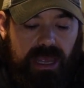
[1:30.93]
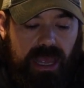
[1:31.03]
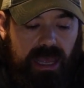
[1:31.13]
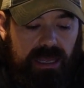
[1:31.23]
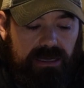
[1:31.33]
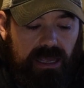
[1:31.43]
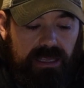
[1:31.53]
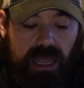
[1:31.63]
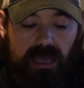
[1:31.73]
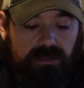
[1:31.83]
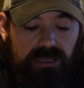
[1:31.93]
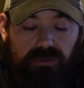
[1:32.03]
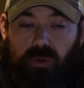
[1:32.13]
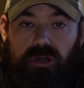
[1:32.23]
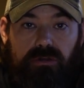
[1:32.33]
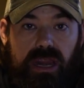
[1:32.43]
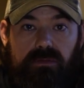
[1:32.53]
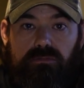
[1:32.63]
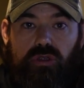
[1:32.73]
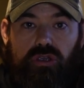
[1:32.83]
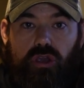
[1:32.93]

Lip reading: And yeah, it's worked great.